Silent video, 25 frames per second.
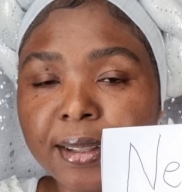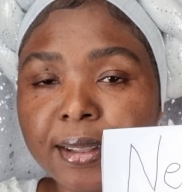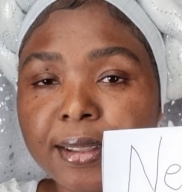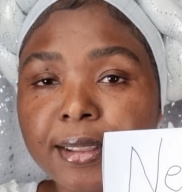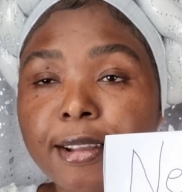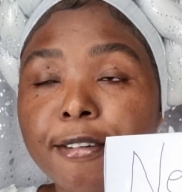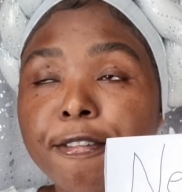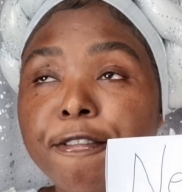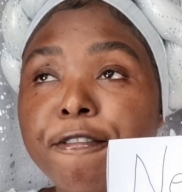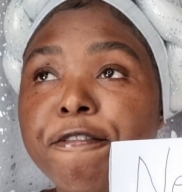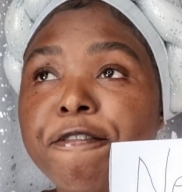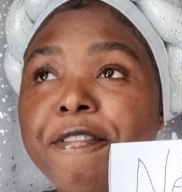
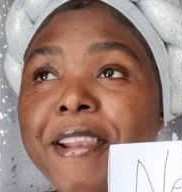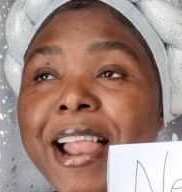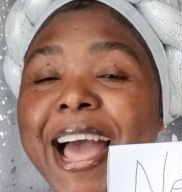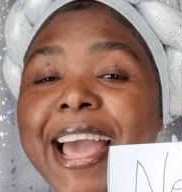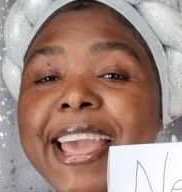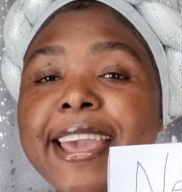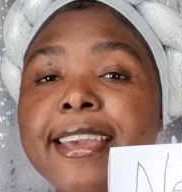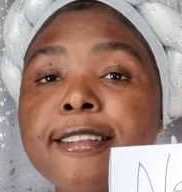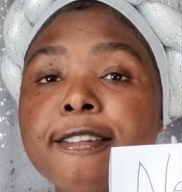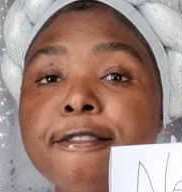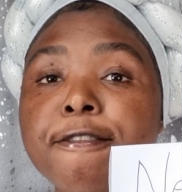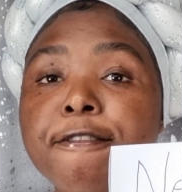The
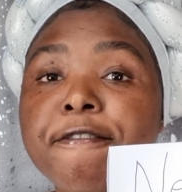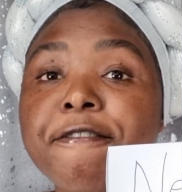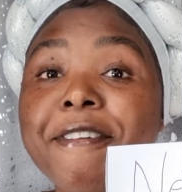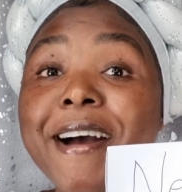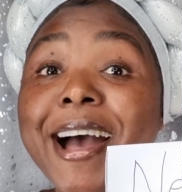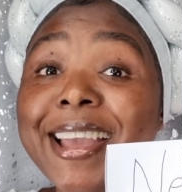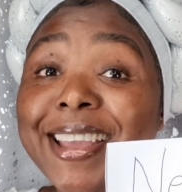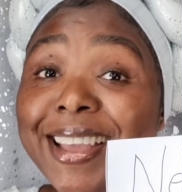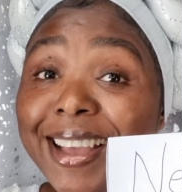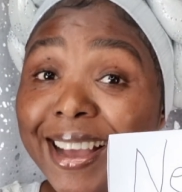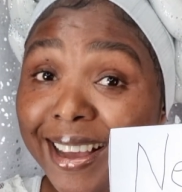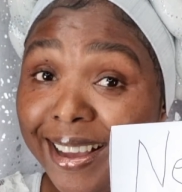flying
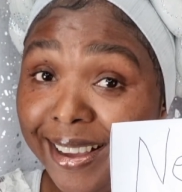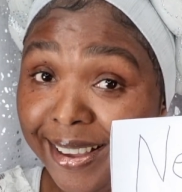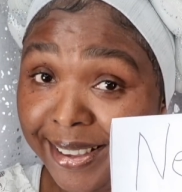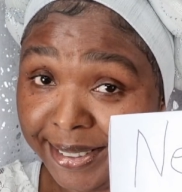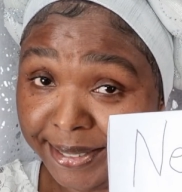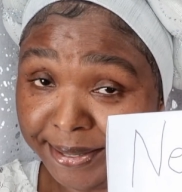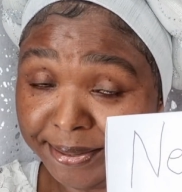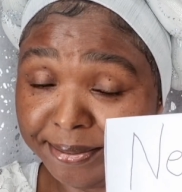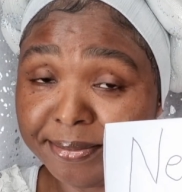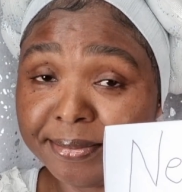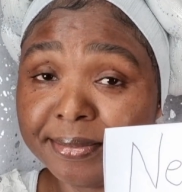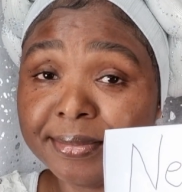fire.
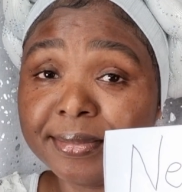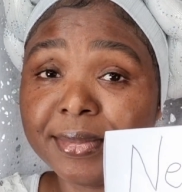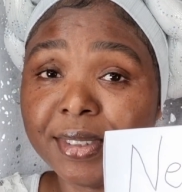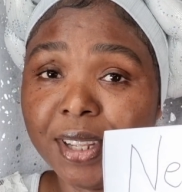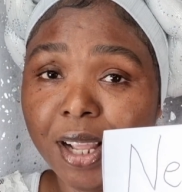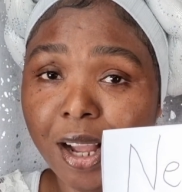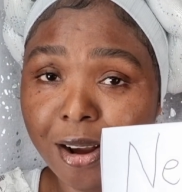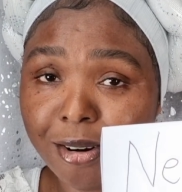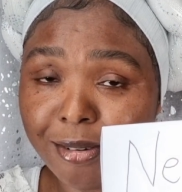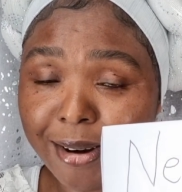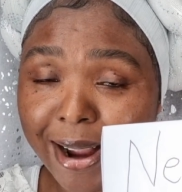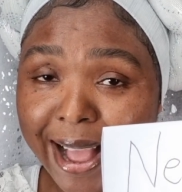
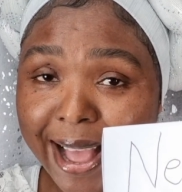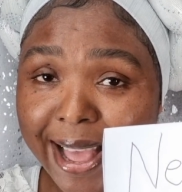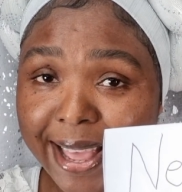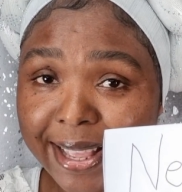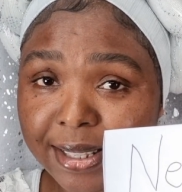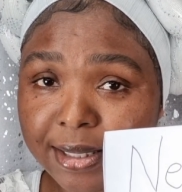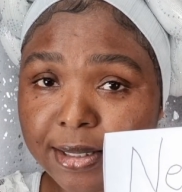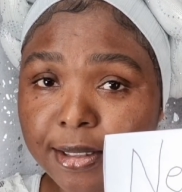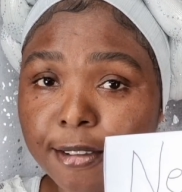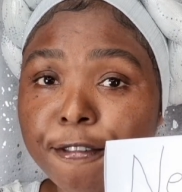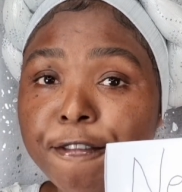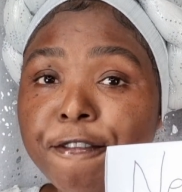All
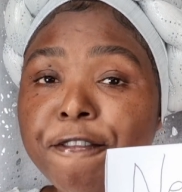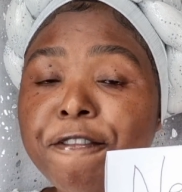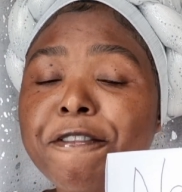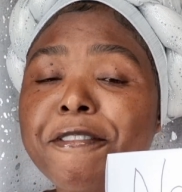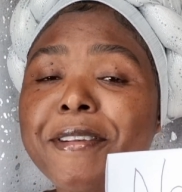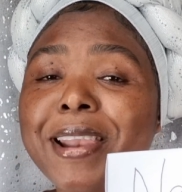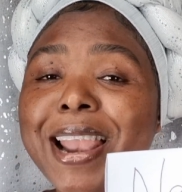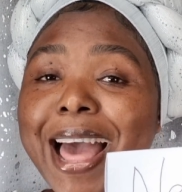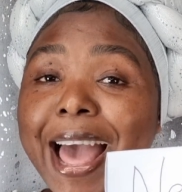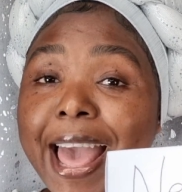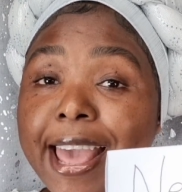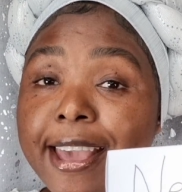right? The
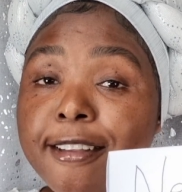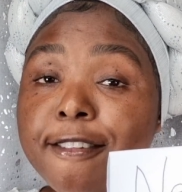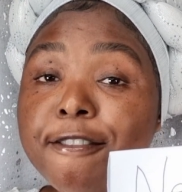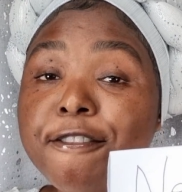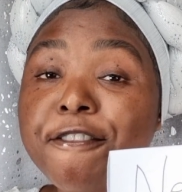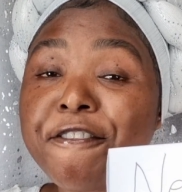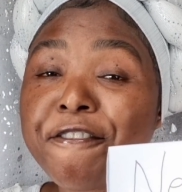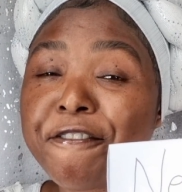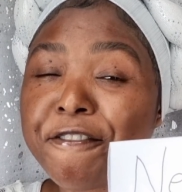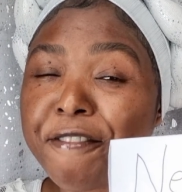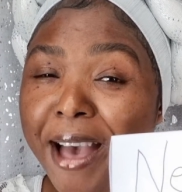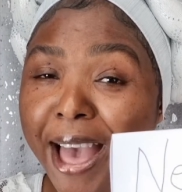flying
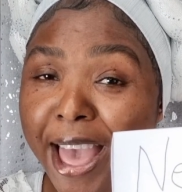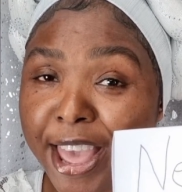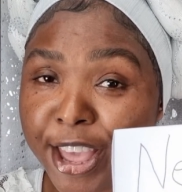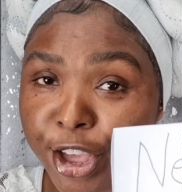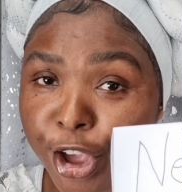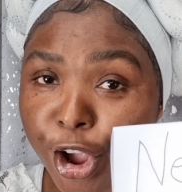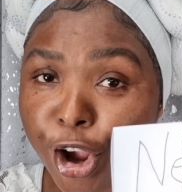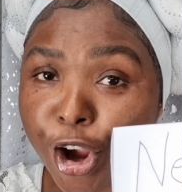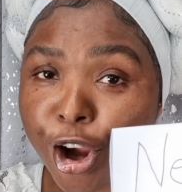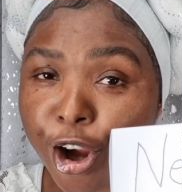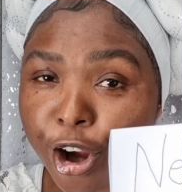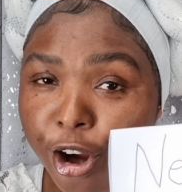
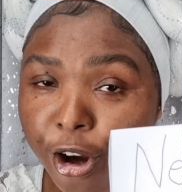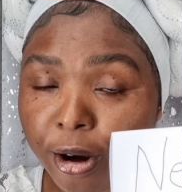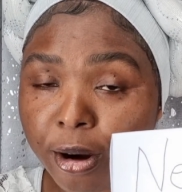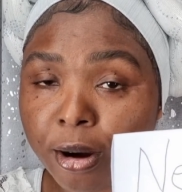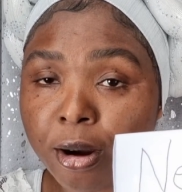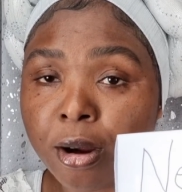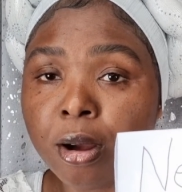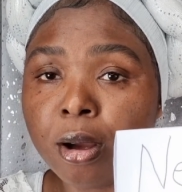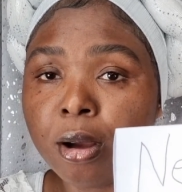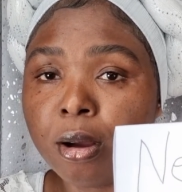fire.